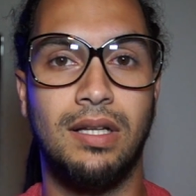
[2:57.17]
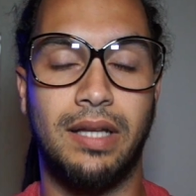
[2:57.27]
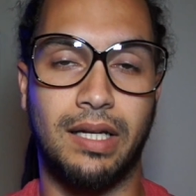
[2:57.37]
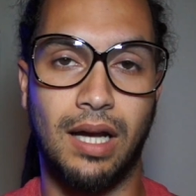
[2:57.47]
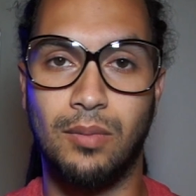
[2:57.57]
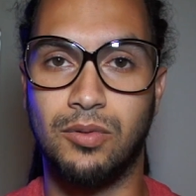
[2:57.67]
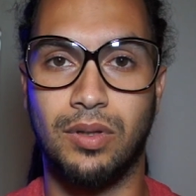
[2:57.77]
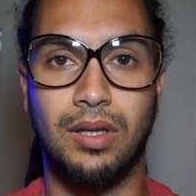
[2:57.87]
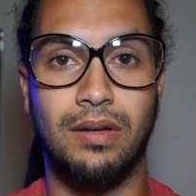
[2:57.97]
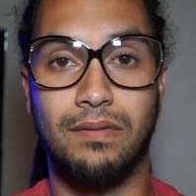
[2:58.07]
that comes
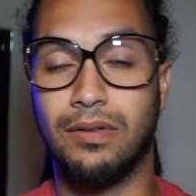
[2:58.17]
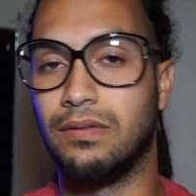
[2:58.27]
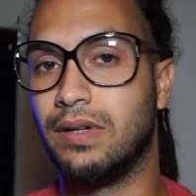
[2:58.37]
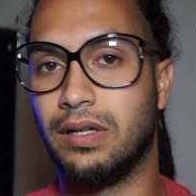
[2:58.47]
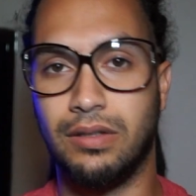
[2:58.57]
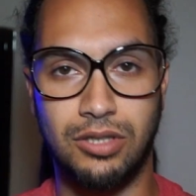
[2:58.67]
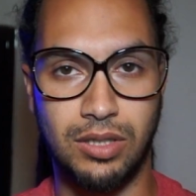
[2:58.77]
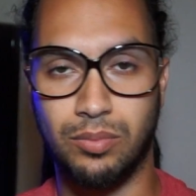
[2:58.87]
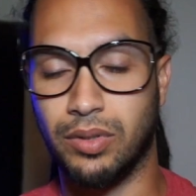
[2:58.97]
with it for a very cheap